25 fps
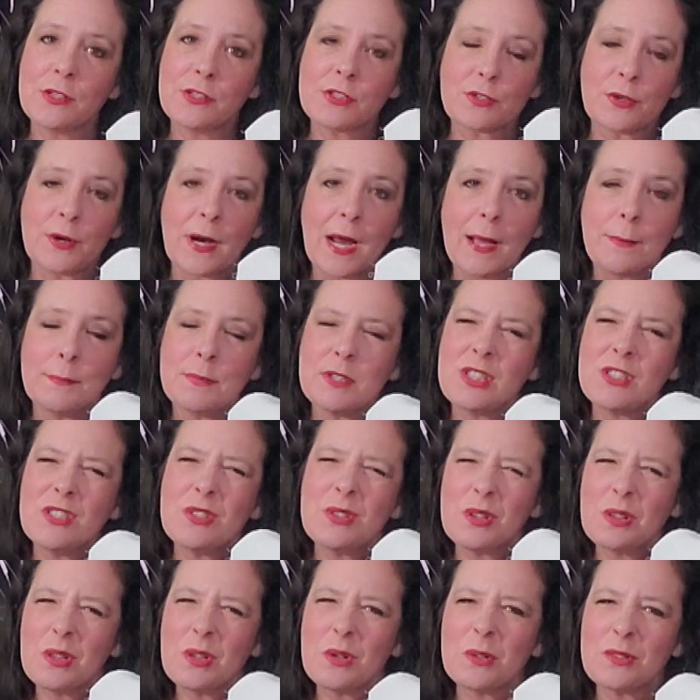scraps, you
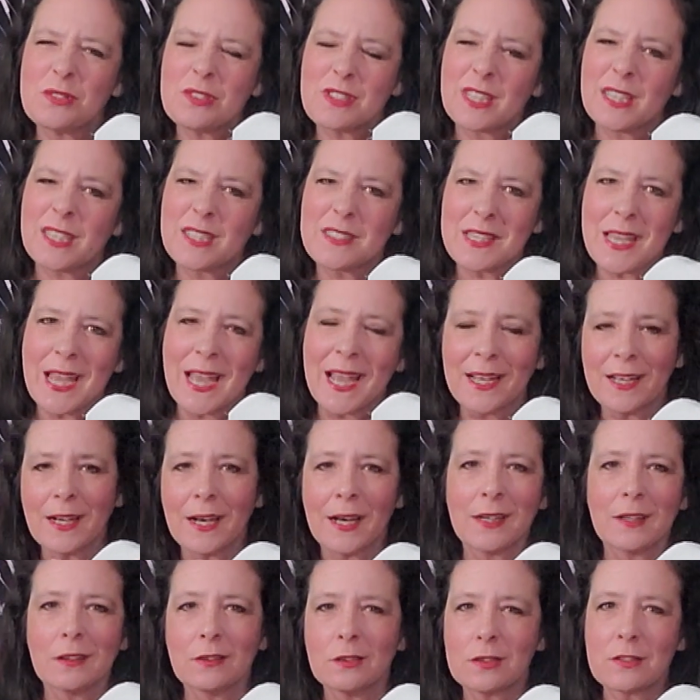do a little zigzag,
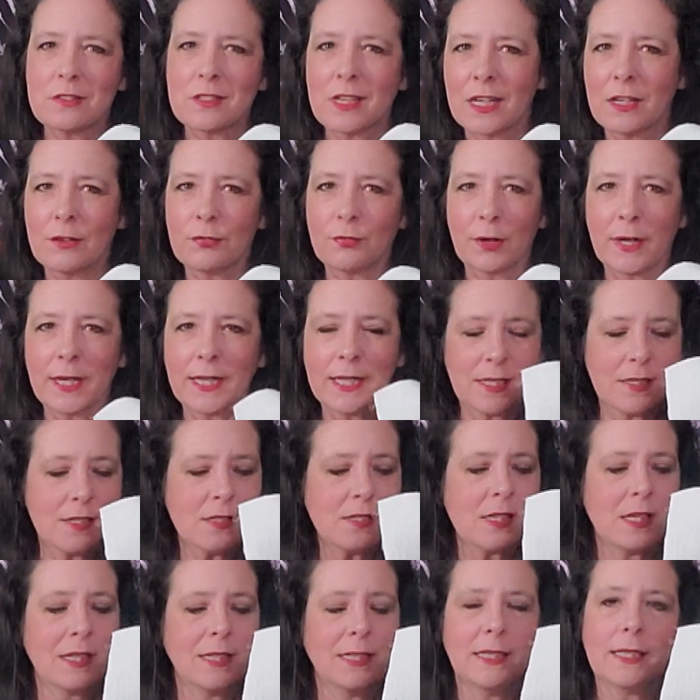kind of looks like
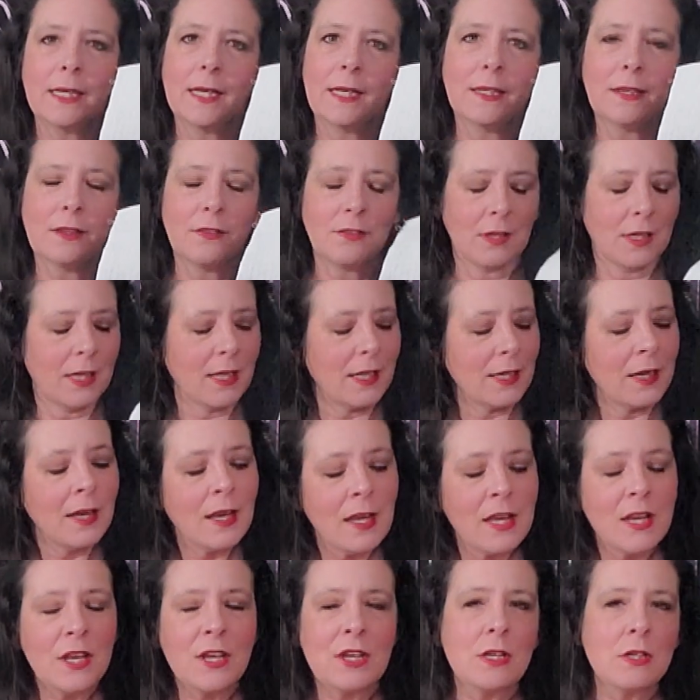Frankenstein kind of thing.
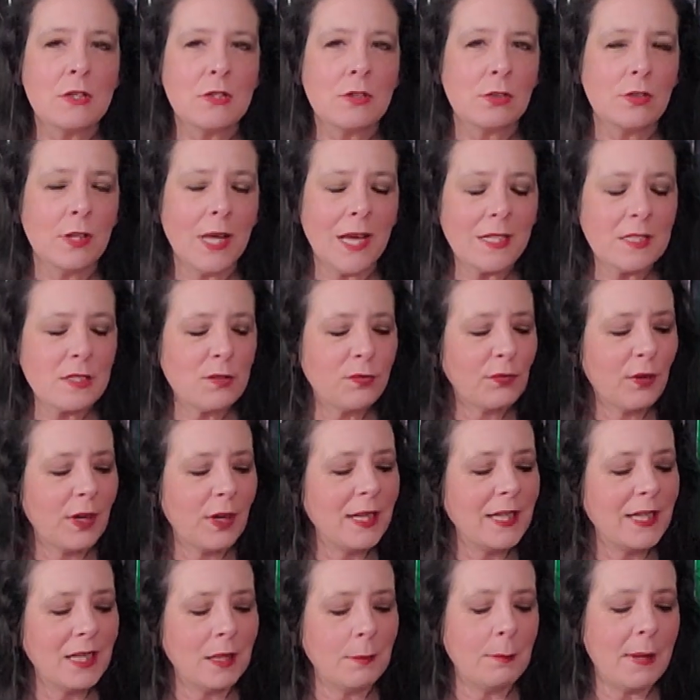So that's
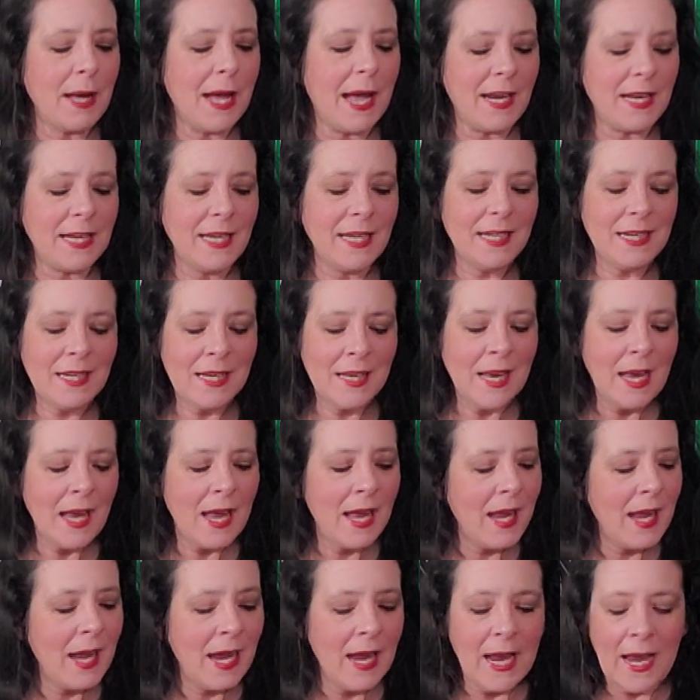Frankenbatting.
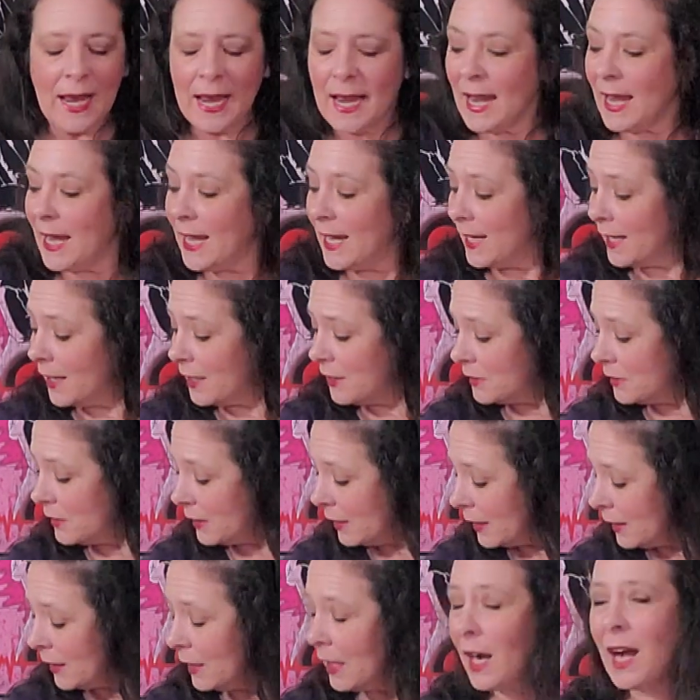And
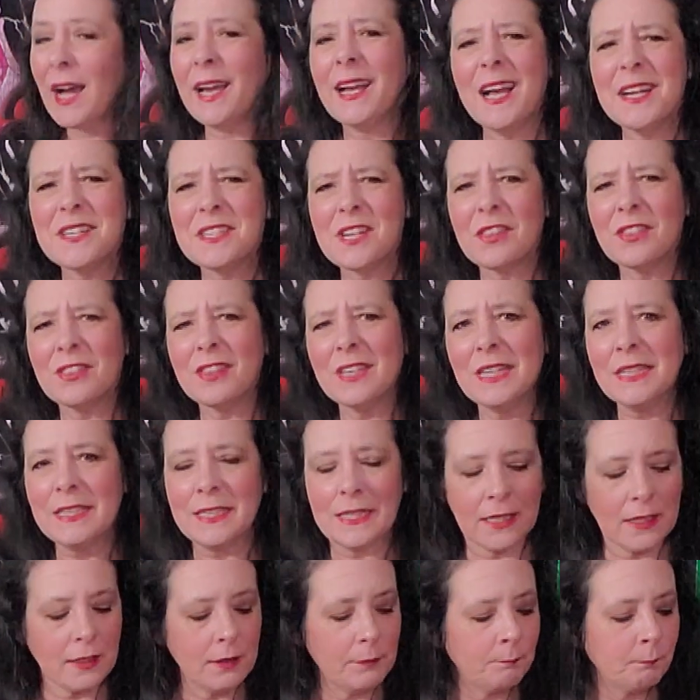I got to
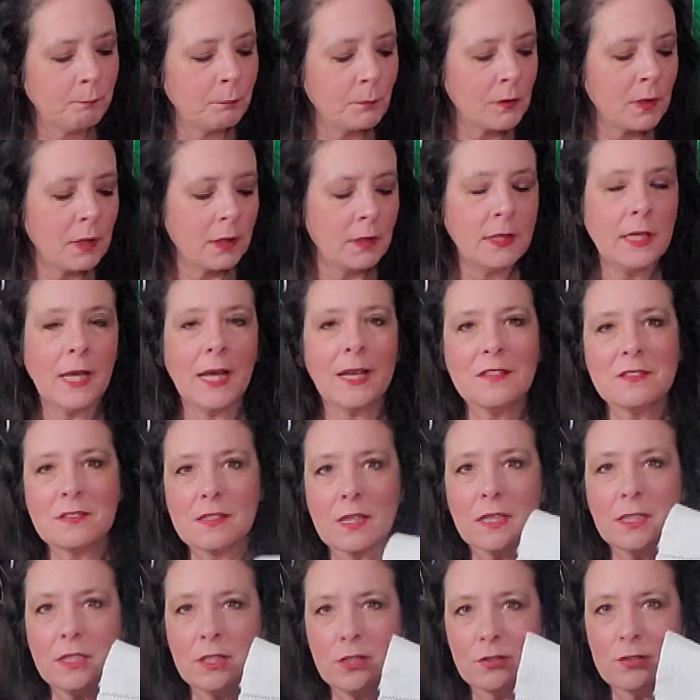thinking, yes,
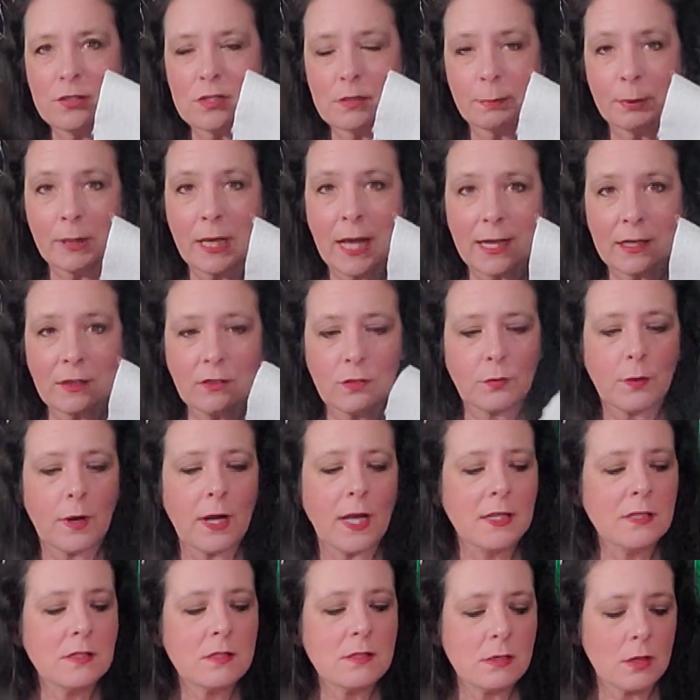I used black
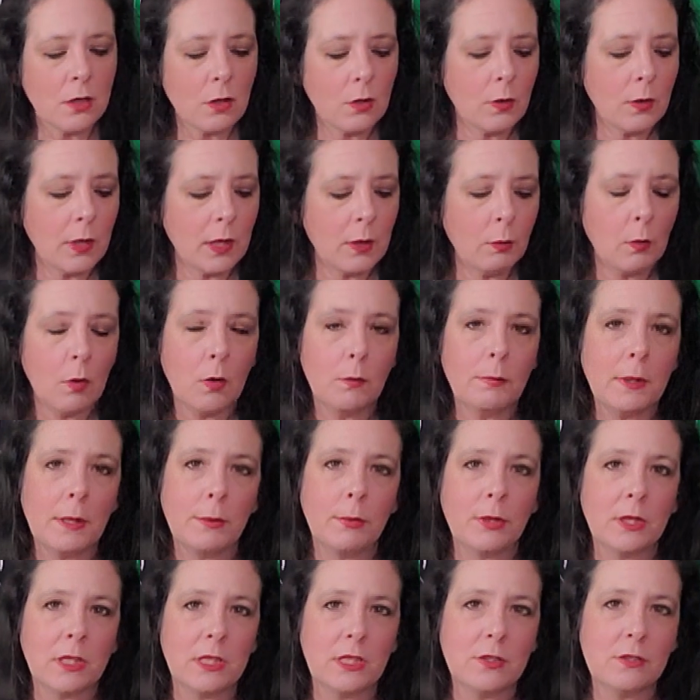thread, so I won't be
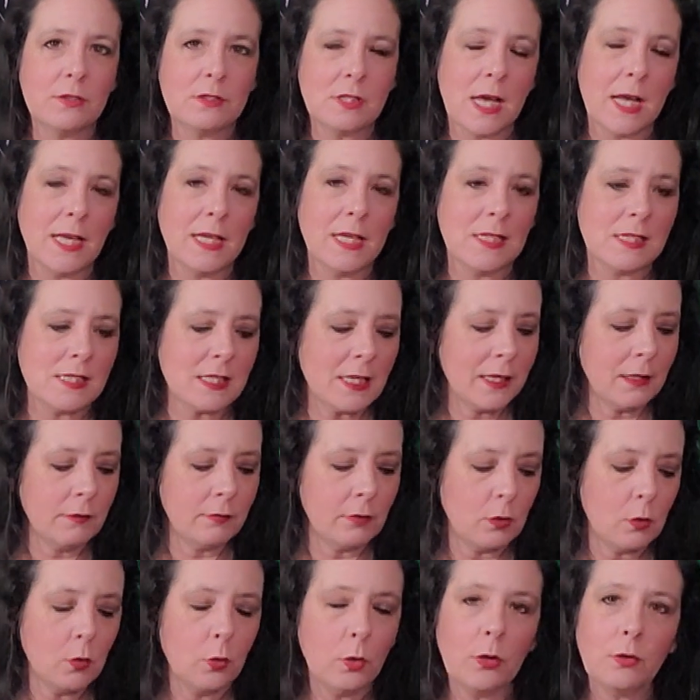able to use that inside of a
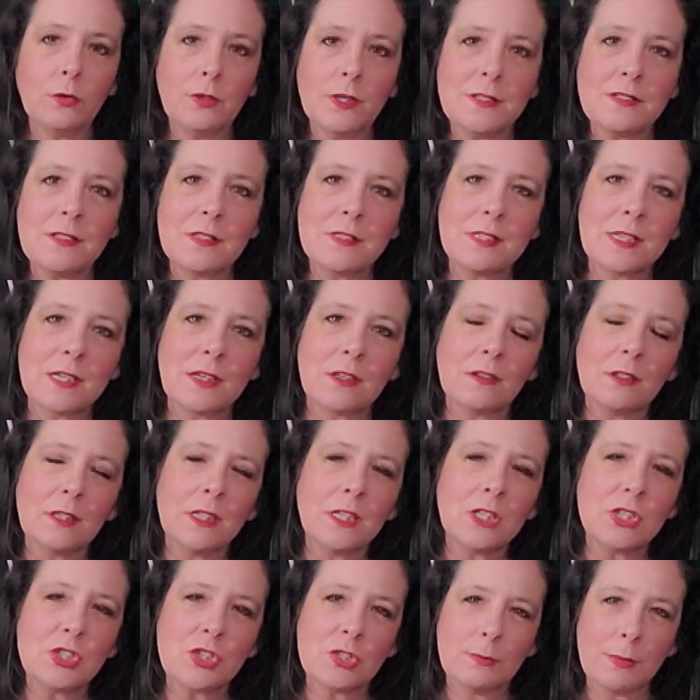quilt necessarily
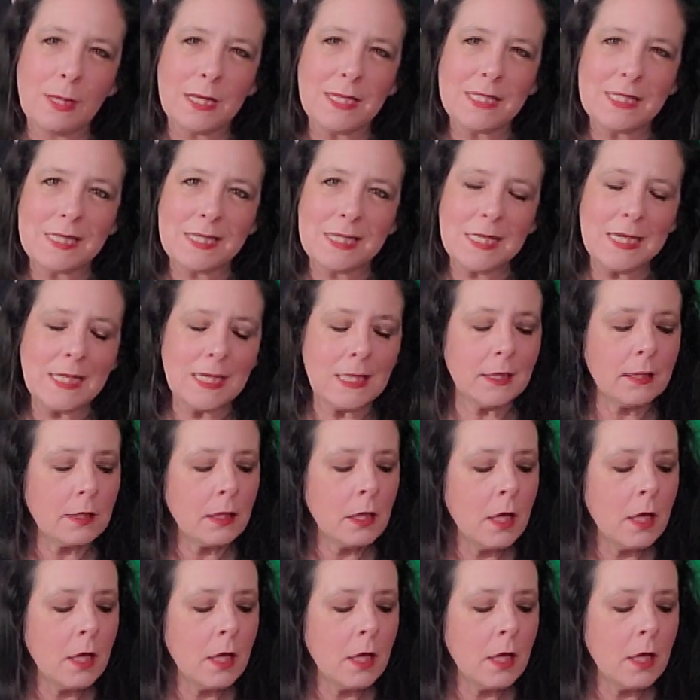because you may see it.